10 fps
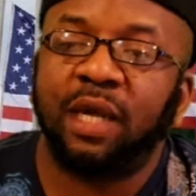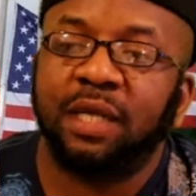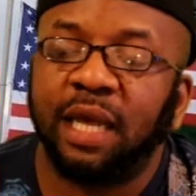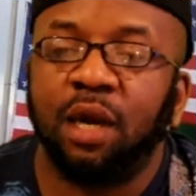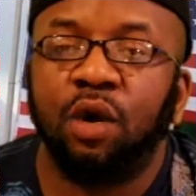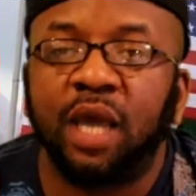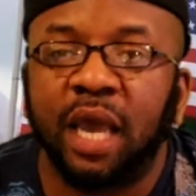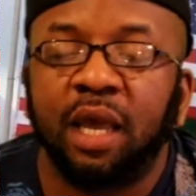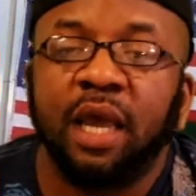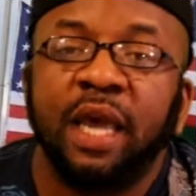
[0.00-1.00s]
and say,
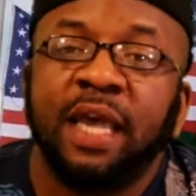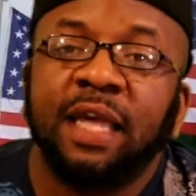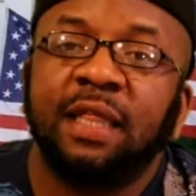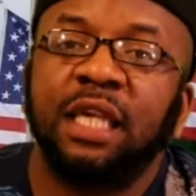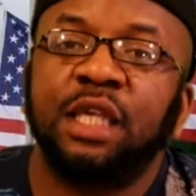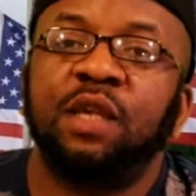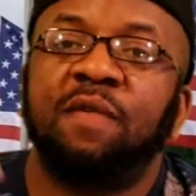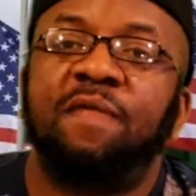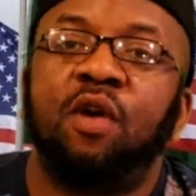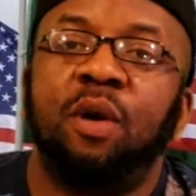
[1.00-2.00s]
okay, this is the
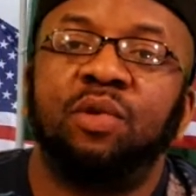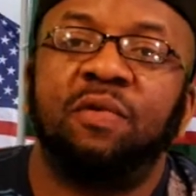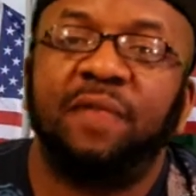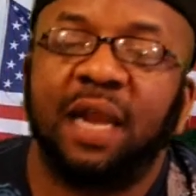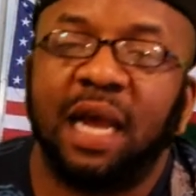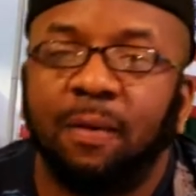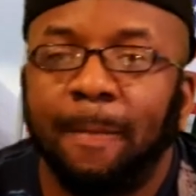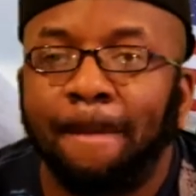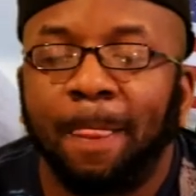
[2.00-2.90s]
form you fill out.